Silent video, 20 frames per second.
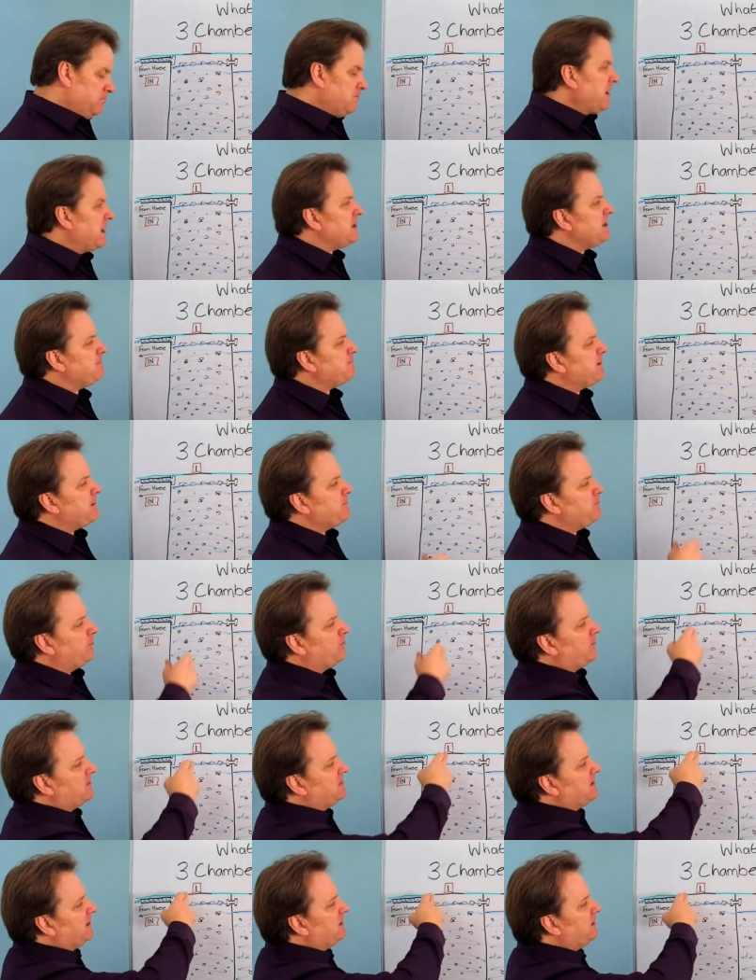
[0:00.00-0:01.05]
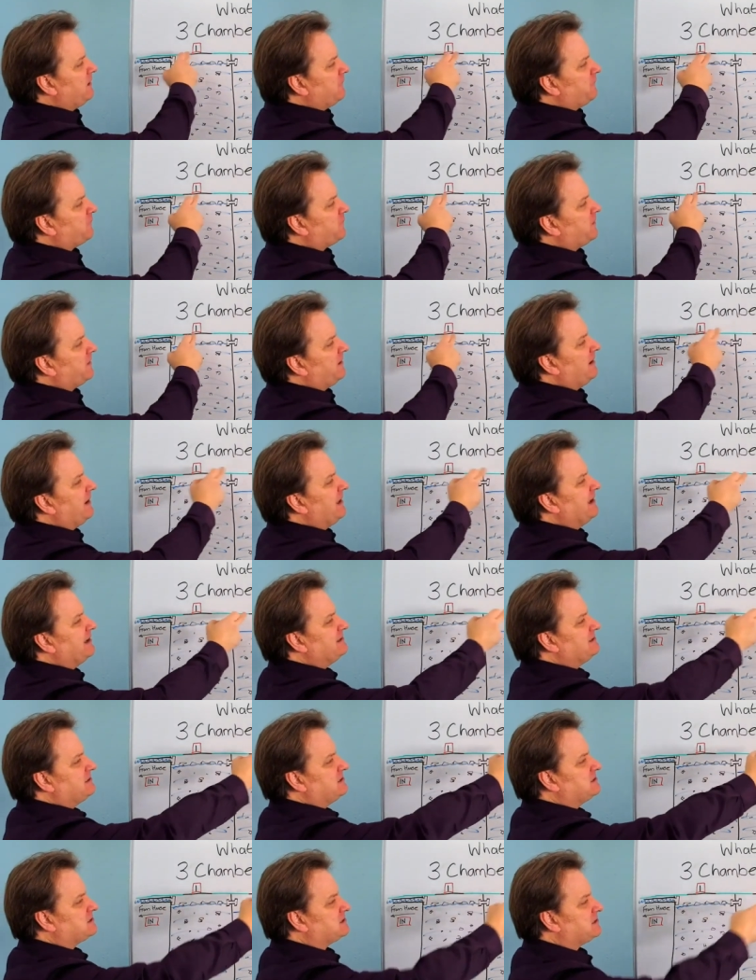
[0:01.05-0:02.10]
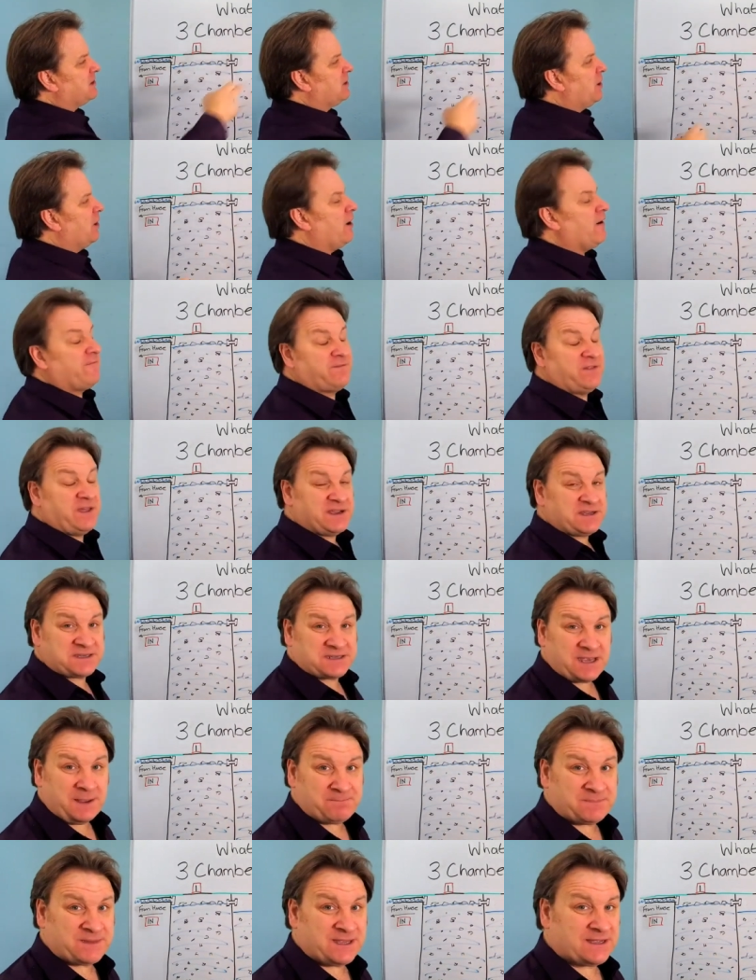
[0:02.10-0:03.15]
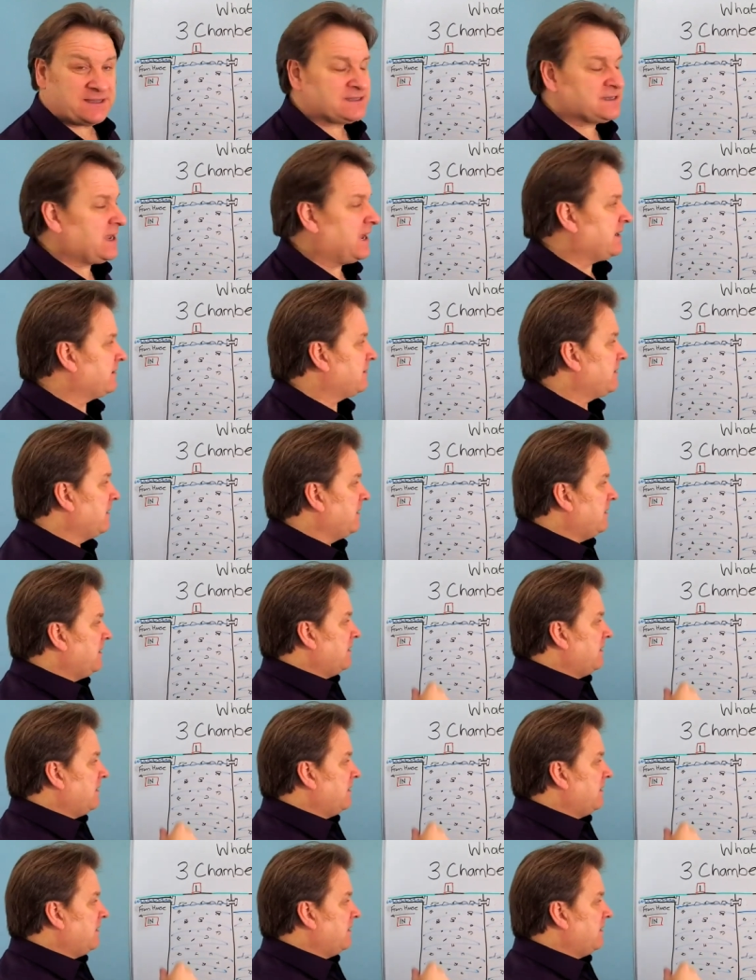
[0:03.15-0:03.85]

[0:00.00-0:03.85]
many people, when they lift the lids of their septic tank,